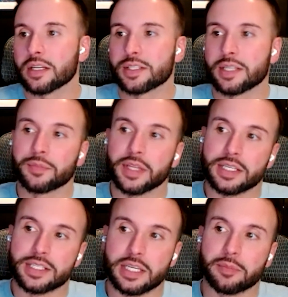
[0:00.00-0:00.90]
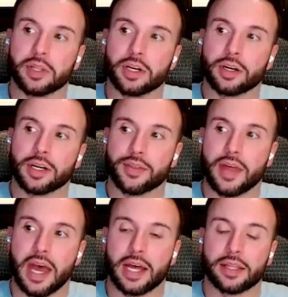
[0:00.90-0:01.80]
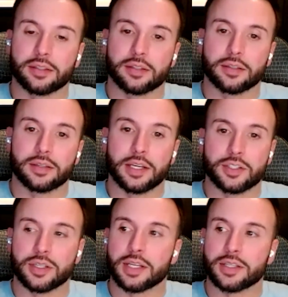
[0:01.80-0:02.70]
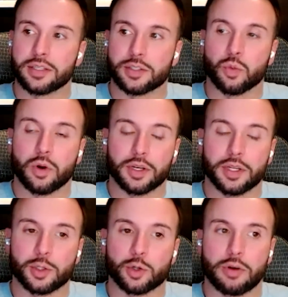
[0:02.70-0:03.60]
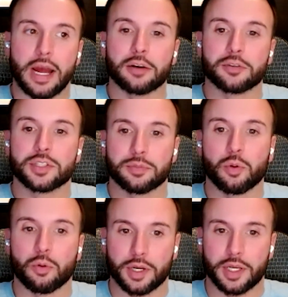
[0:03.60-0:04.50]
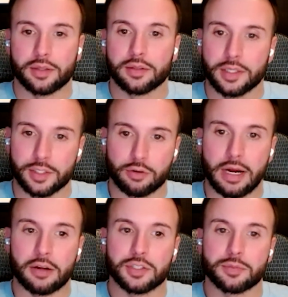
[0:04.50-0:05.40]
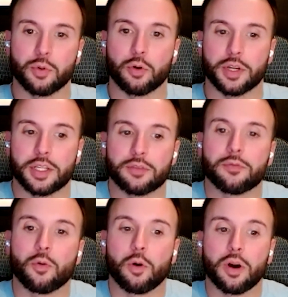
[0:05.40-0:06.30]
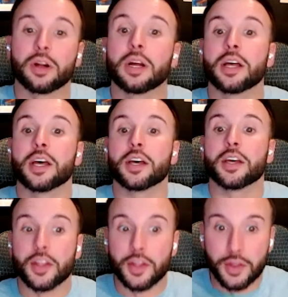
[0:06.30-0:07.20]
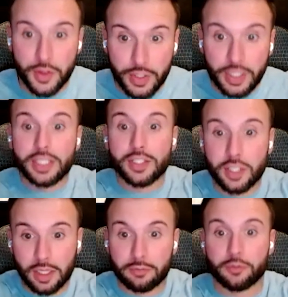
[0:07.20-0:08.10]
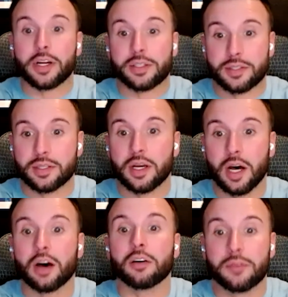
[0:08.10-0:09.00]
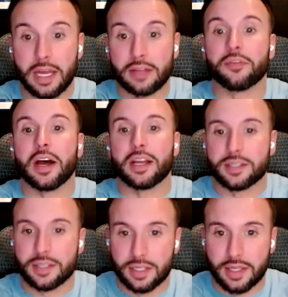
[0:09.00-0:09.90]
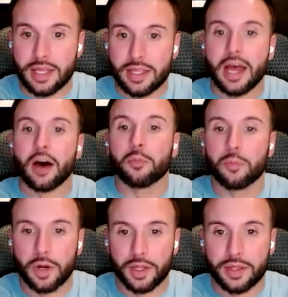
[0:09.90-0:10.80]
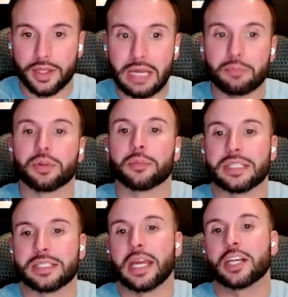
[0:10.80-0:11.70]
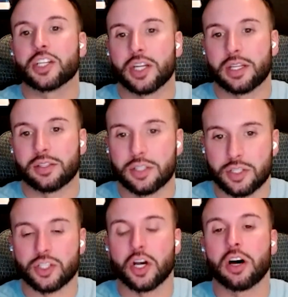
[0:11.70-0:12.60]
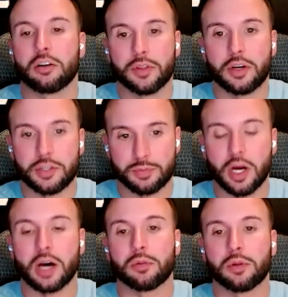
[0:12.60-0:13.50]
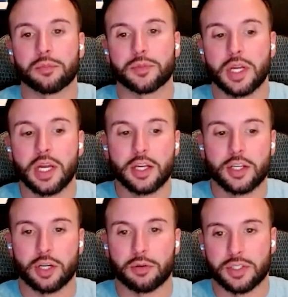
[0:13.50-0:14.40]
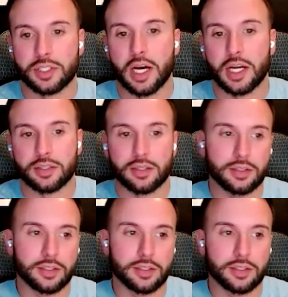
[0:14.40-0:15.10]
something similar in that, as it's worded, crowd supported. It's crowd supported for the deliverance of advice and help with implementation to solve those problems. So it's not